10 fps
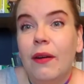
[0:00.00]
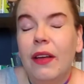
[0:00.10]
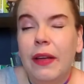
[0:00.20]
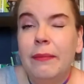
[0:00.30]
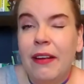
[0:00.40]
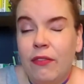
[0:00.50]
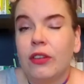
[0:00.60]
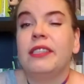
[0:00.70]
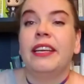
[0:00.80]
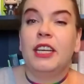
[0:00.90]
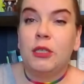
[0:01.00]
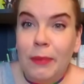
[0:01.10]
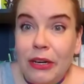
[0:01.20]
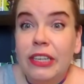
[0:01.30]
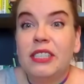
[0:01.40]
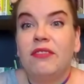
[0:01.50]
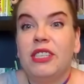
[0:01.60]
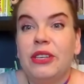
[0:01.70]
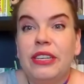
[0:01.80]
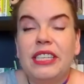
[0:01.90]
in my first like experience of the
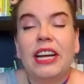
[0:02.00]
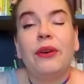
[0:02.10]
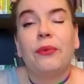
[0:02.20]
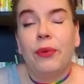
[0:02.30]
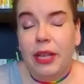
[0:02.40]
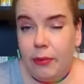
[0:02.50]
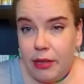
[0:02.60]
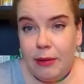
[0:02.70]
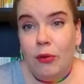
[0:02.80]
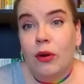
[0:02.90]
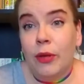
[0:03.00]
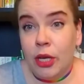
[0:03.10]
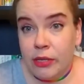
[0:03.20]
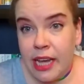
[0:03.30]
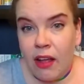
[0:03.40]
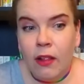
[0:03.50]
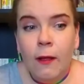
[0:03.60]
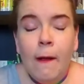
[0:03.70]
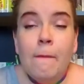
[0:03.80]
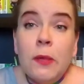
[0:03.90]
series, I got really, really bored with Hotel.
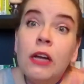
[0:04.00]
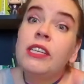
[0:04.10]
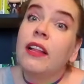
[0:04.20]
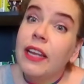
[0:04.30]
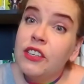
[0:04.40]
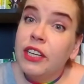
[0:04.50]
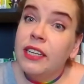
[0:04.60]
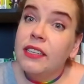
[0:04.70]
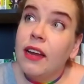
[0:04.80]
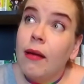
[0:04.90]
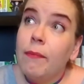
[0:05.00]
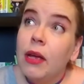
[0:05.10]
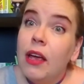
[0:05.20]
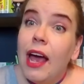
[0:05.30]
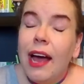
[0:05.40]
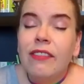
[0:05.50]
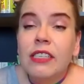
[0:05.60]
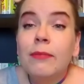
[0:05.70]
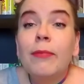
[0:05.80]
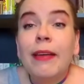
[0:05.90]
Hotel actually ended up having
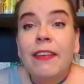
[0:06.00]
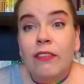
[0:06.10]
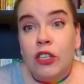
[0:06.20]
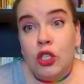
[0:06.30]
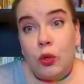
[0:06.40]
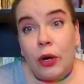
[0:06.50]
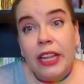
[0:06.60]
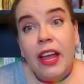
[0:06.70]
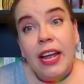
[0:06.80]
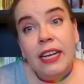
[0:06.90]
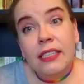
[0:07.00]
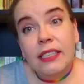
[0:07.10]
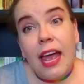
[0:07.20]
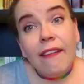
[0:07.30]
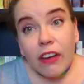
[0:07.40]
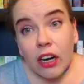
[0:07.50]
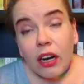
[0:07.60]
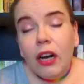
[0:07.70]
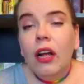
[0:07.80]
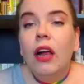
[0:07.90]
some of my favorite storylines ever.
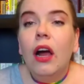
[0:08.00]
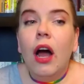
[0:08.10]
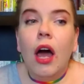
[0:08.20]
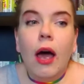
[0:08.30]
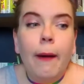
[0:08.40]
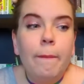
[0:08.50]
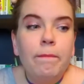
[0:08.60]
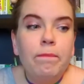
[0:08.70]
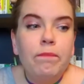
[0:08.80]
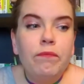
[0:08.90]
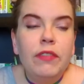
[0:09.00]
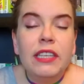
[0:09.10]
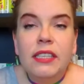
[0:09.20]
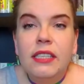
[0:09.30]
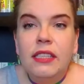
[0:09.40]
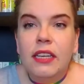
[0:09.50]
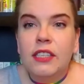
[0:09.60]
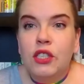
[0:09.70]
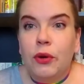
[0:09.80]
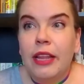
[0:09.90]
Um, this the
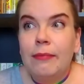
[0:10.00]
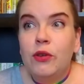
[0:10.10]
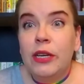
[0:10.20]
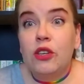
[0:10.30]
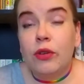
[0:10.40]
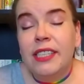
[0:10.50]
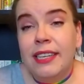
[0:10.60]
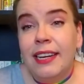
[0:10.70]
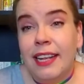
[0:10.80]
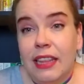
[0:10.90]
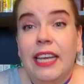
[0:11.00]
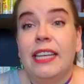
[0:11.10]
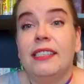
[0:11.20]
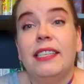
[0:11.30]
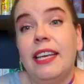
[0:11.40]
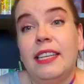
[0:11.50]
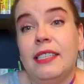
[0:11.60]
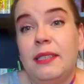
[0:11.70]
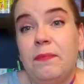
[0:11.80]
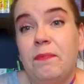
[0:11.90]
storyline between Tristan and Liz
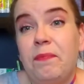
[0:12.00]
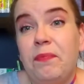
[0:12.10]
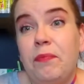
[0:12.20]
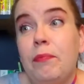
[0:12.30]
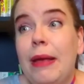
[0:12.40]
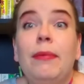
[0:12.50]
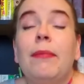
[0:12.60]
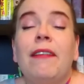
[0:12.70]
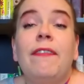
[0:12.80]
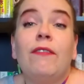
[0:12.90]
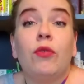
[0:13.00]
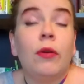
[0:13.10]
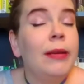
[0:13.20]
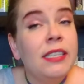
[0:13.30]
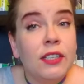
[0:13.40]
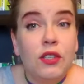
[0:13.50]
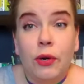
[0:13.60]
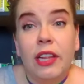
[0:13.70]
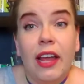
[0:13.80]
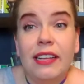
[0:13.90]
is maybe my favorite romantic
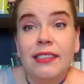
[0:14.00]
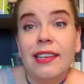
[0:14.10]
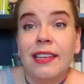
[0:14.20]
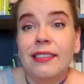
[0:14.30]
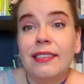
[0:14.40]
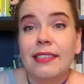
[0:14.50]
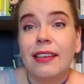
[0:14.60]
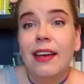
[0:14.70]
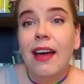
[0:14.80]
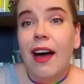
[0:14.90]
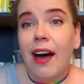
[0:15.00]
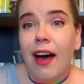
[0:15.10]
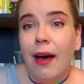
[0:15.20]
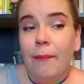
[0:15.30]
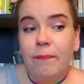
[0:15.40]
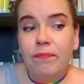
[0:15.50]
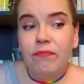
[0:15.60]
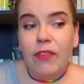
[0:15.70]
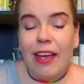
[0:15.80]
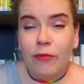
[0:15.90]
storyline since um,
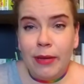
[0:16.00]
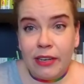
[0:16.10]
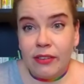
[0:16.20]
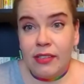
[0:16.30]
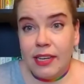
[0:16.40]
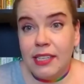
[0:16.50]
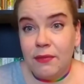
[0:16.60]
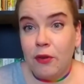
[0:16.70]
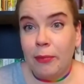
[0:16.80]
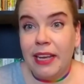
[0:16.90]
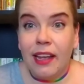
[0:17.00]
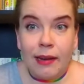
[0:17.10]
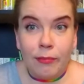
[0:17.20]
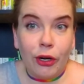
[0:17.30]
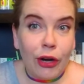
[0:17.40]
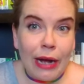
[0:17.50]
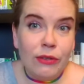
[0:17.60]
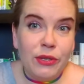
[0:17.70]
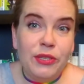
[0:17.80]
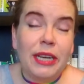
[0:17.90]
Evan Peters and Taissa Farmiga in Murder House,
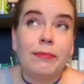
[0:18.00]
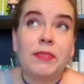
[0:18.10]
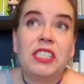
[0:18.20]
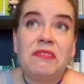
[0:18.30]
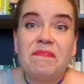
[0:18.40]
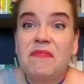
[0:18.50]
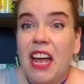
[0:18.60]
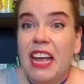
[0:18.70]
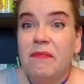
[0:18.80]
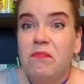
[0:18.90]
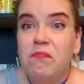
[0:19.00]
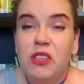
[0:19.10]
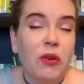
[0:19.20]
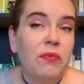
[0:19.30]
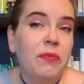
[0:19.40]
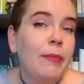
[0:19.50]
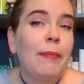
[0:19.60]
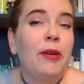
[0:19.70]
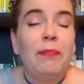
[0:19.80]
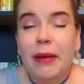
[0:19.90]
whose names I don't
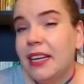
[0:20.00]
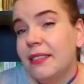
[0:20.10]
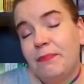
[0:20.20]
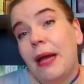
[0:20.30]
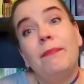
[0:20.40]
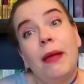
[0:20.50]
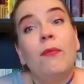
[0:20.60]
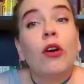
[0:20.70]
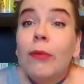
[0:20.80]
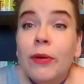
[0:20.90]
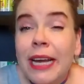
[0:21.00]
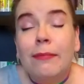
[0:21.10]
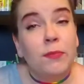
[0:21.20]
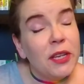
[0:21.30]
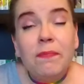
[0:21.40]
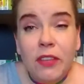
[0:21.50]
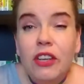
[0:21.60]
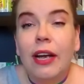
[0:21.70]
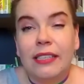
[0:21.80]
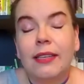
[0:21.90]
remember because I am horrible with names, but you
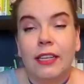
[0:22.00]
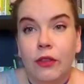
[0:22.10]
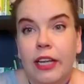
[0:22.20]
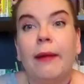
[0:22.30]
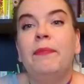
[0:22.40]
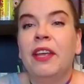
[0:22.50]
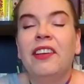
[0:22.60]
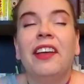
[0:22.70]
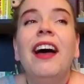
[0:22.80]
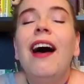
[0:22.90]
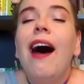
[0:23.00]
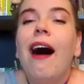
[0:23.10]
guys can look it up.